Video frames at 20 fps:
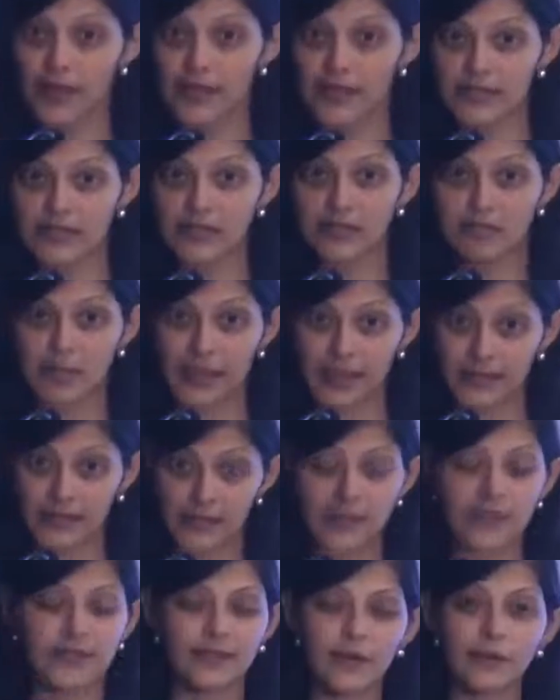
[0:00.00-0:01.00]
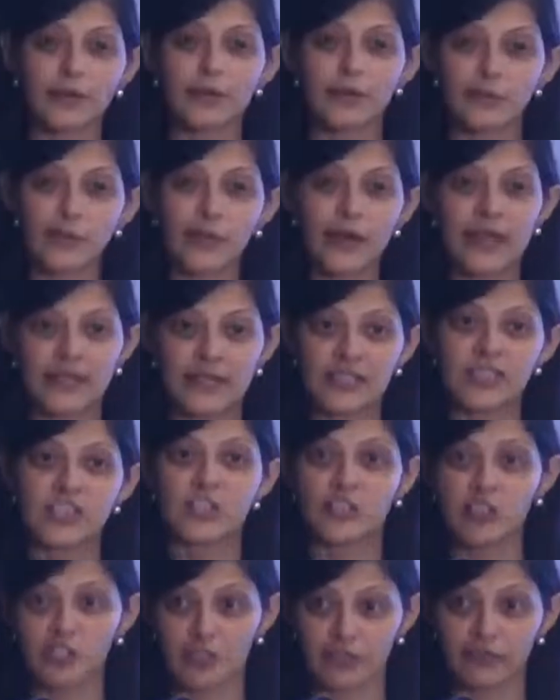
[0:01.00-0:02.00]

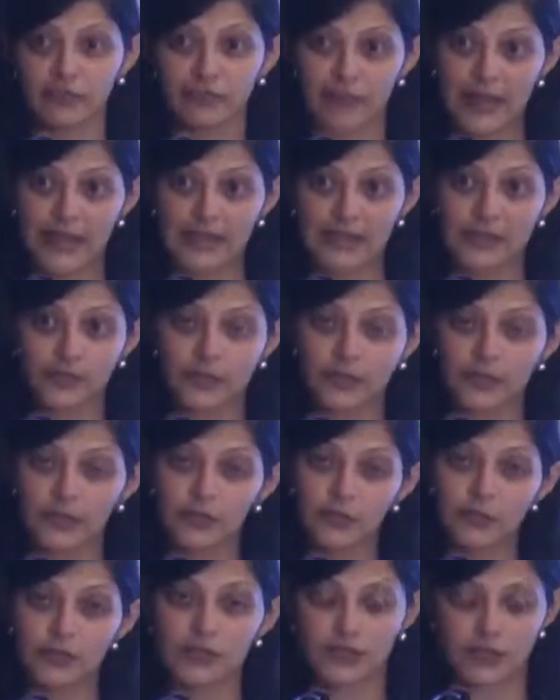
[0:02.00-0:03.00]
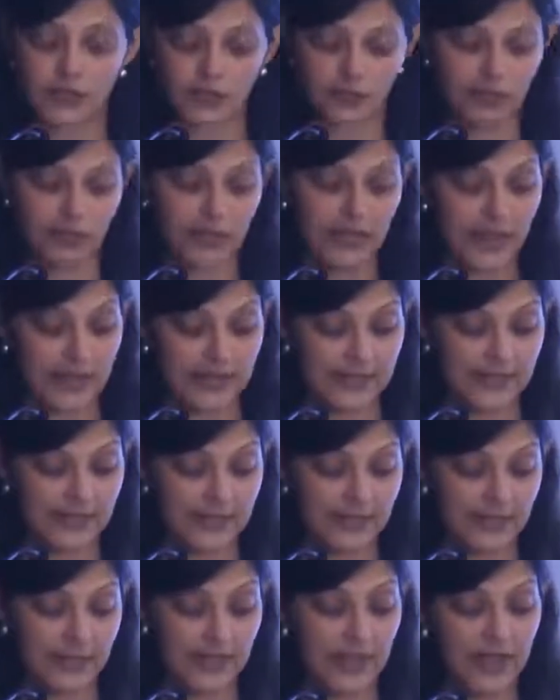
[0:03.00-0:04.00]
addition of matter when you did this
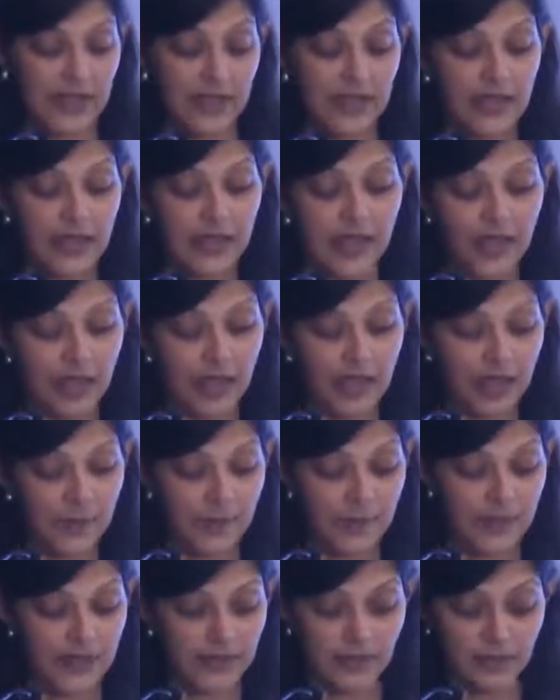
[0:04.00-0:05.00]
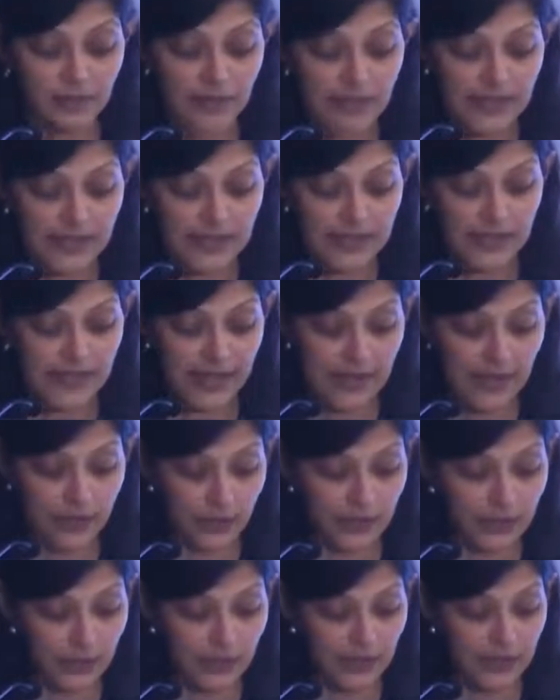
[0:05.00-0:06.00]
recasting. And the reason they gave
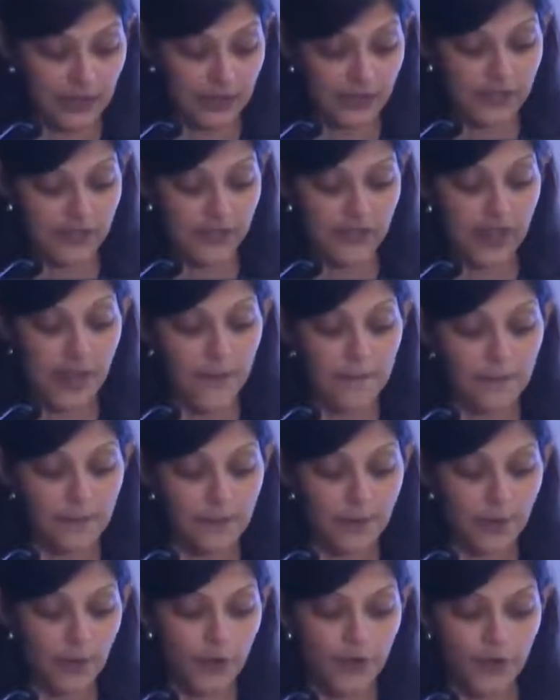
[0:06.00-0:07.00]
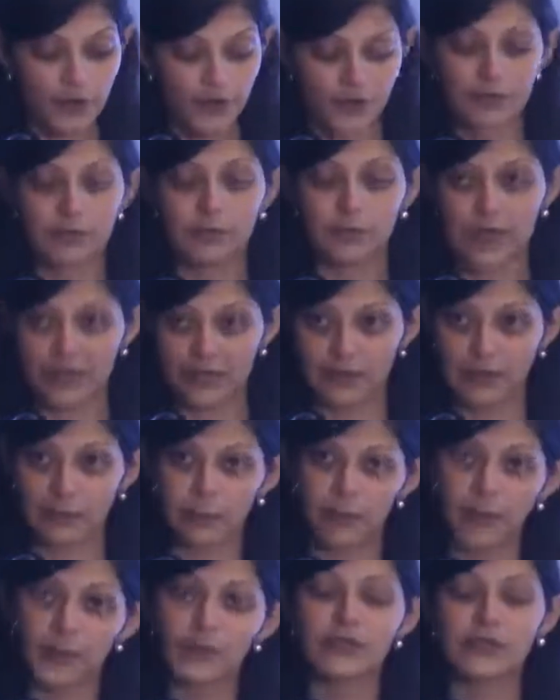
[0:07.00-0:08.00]
was because
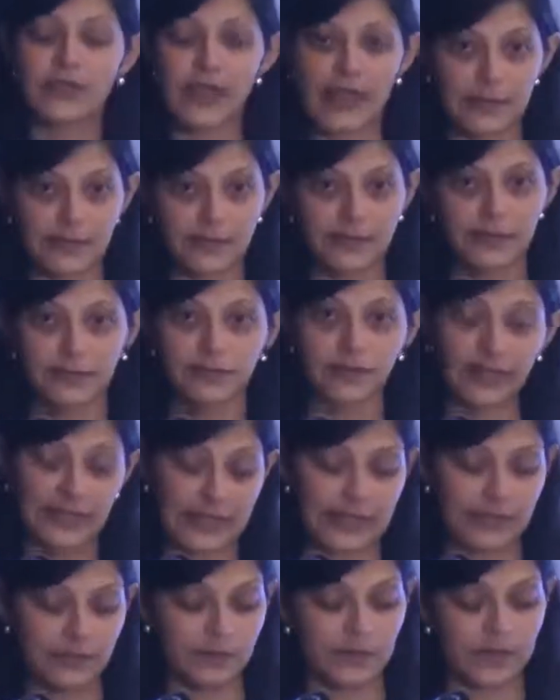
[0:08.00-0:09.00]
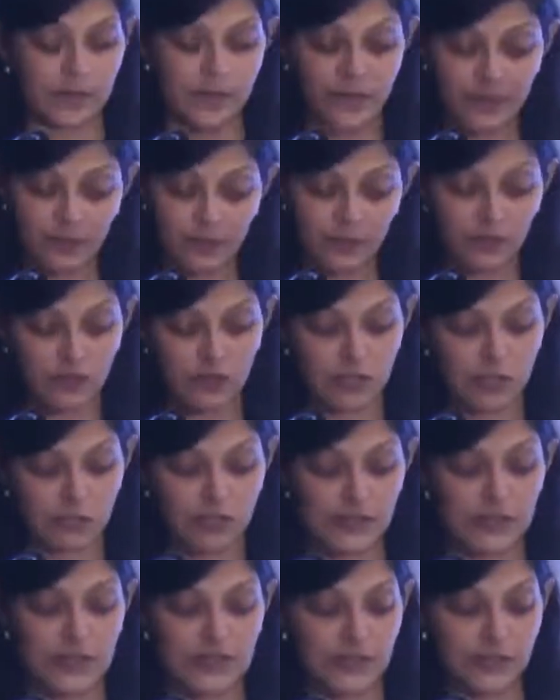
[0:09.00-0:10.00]
both types of claims, the method of
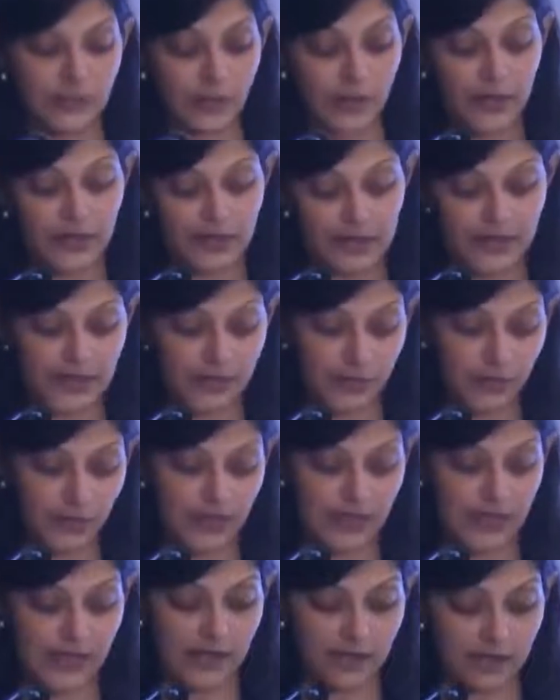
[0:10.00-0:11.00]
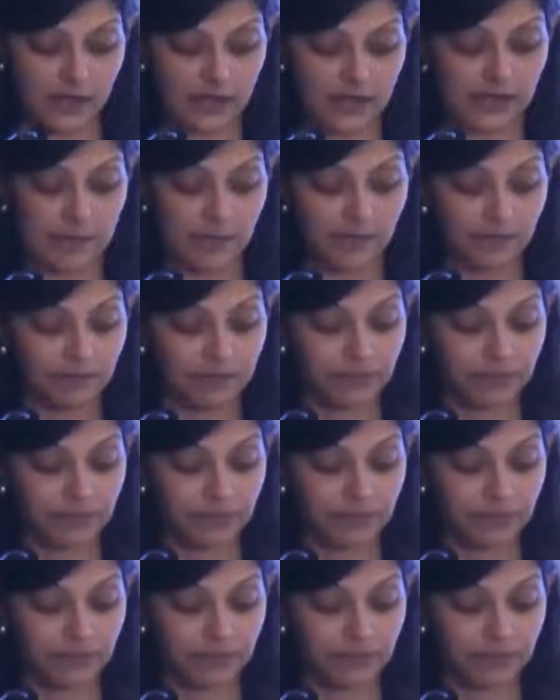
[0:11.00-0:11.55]
treatment as well as the Swiss-style claim,